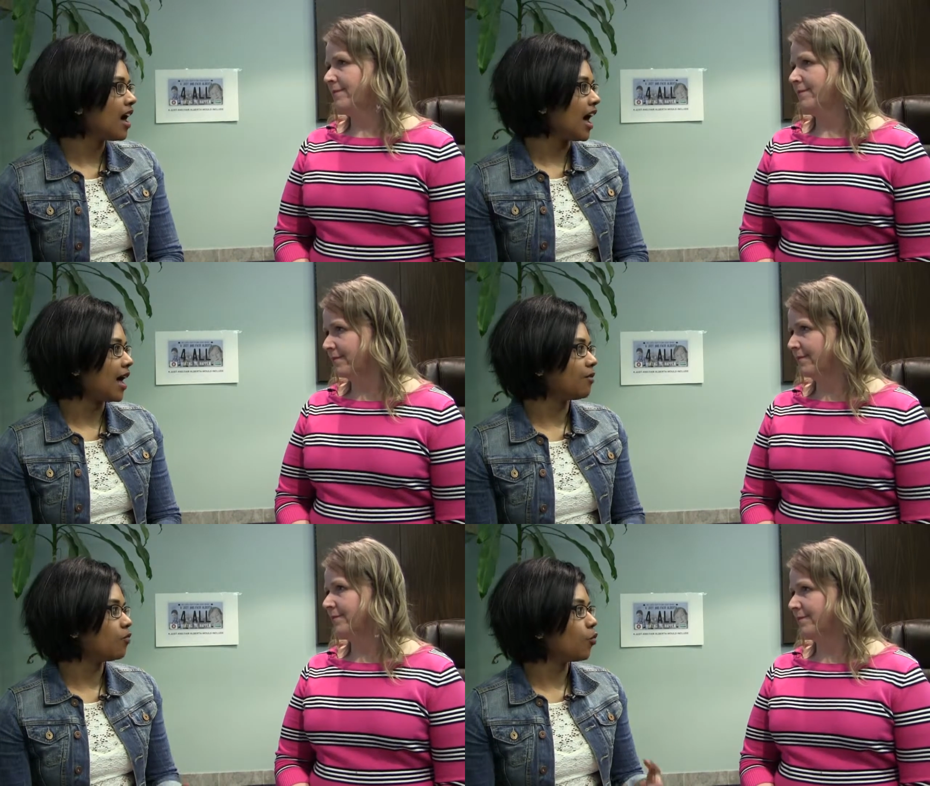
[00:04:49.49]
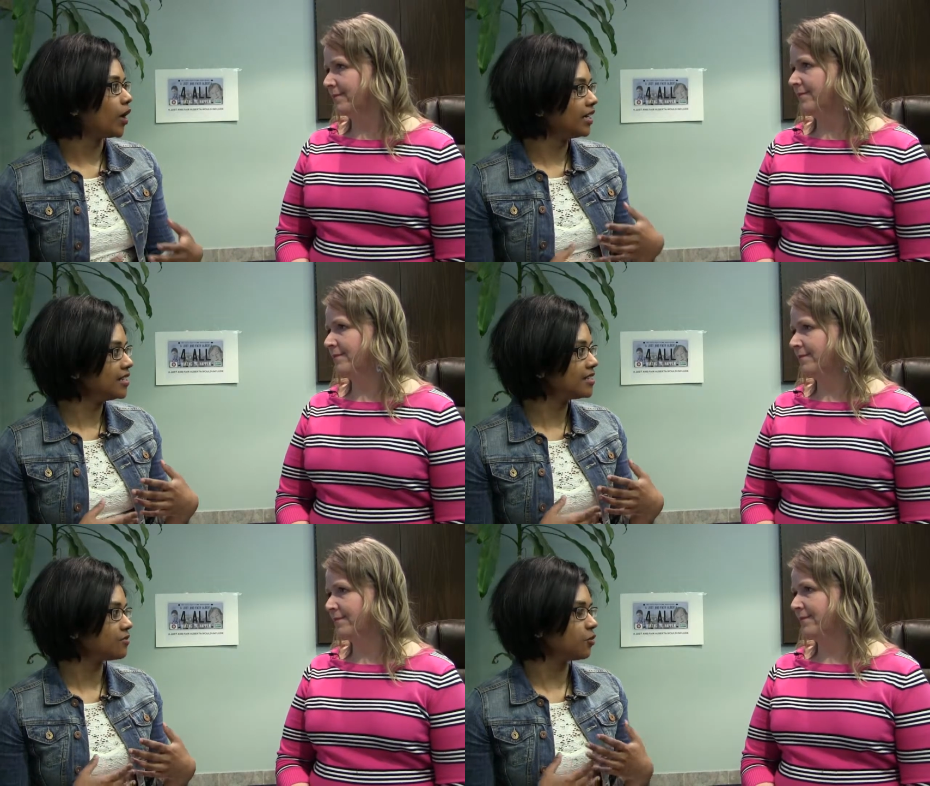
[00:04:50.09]
Speaker 1: What
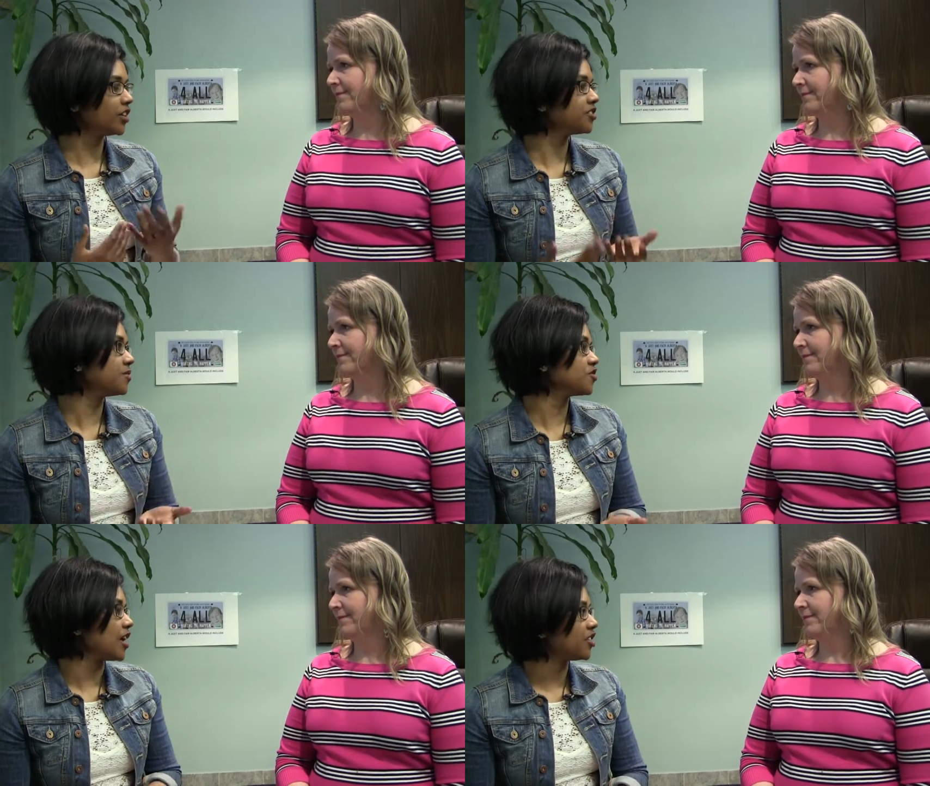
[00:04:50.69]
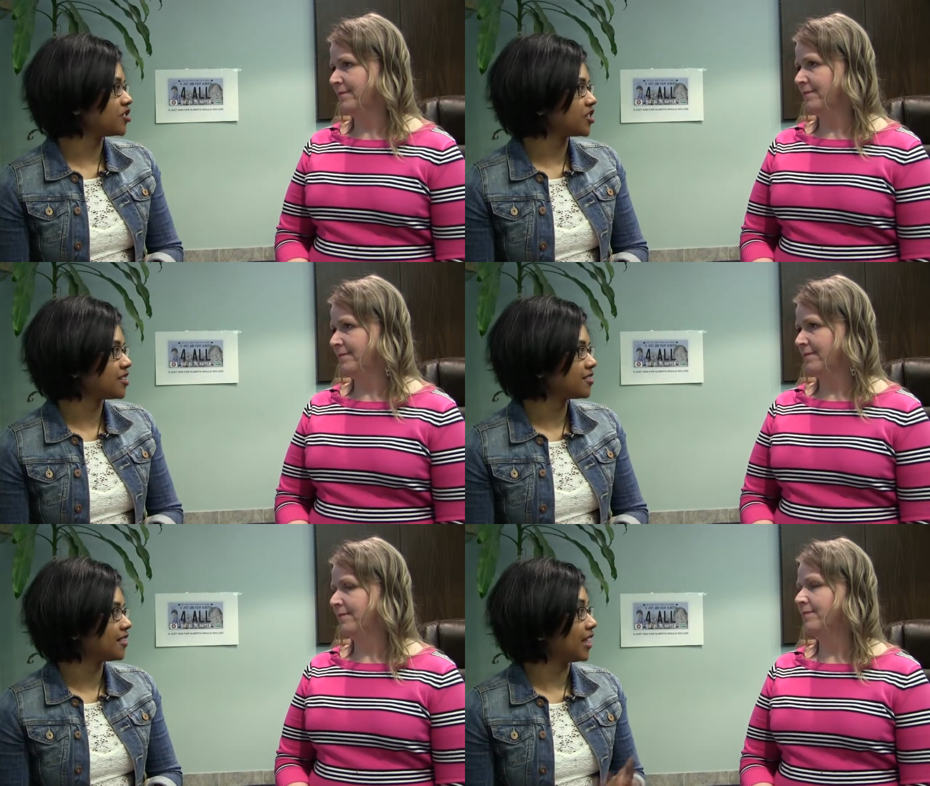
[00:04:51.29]
are some
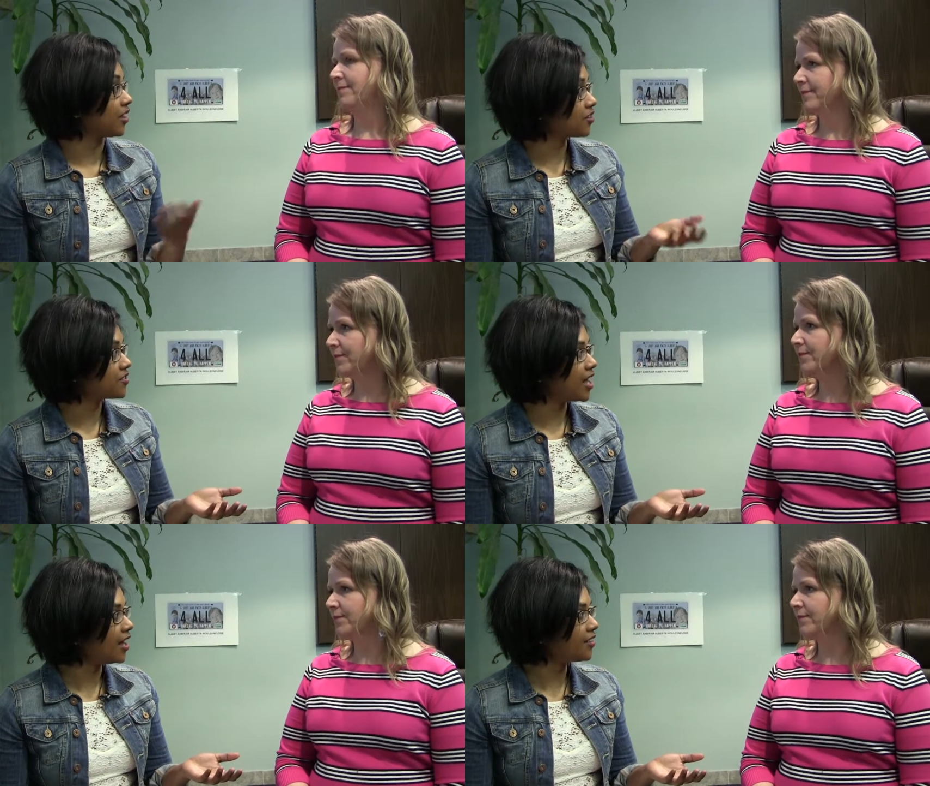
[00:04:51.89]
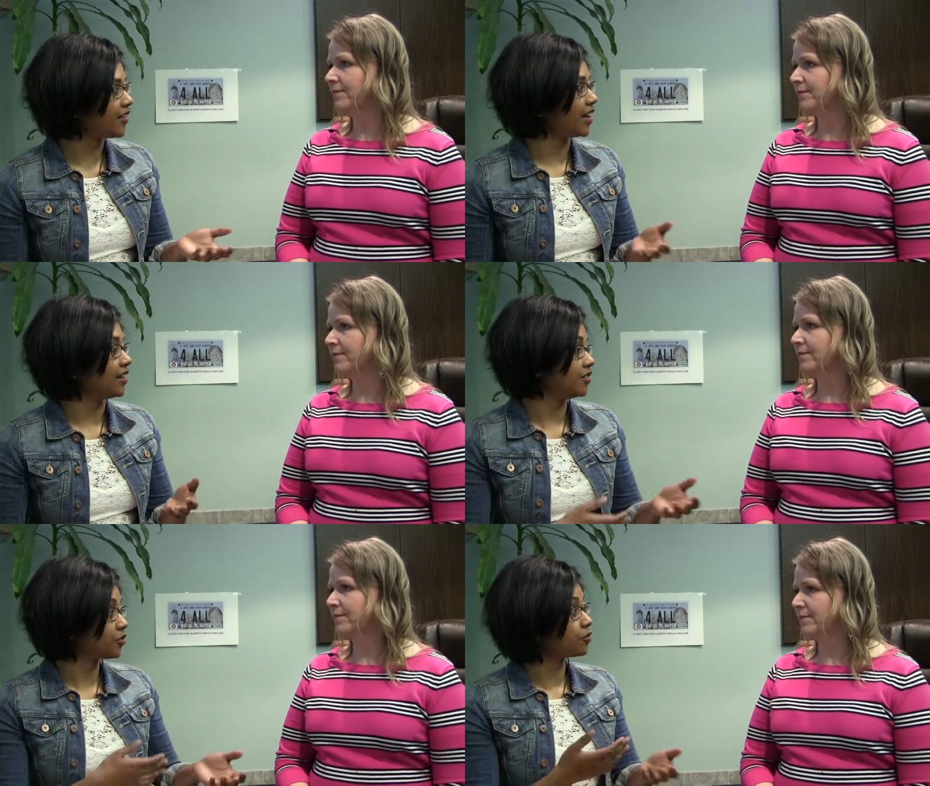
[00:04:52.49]
strategies that yourself
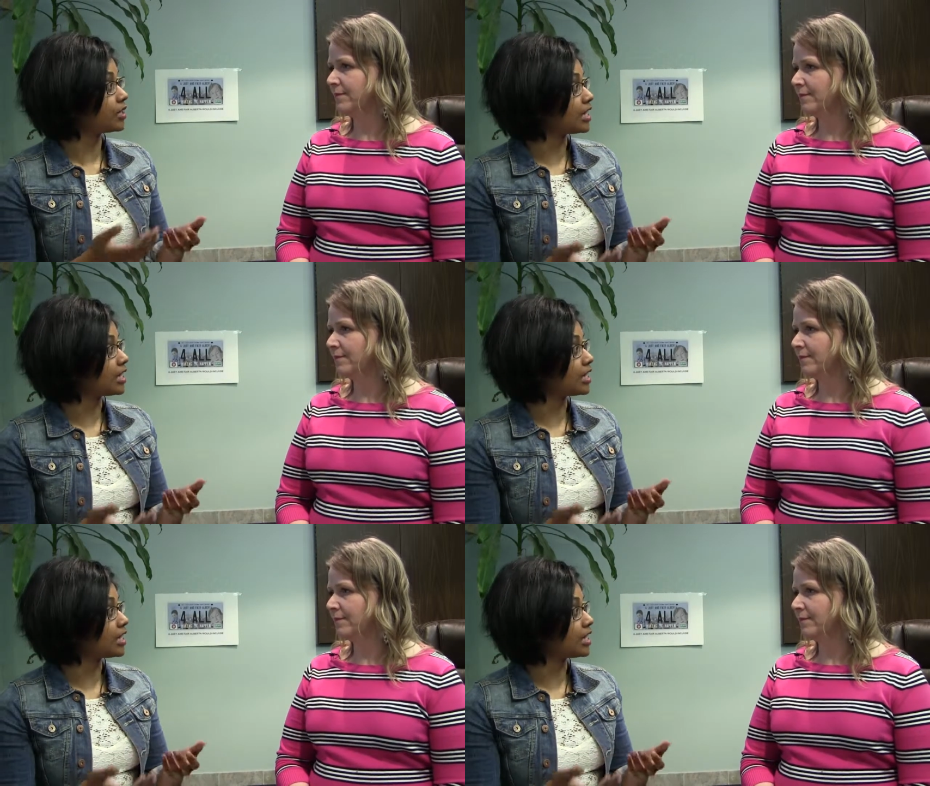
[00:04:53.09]
and through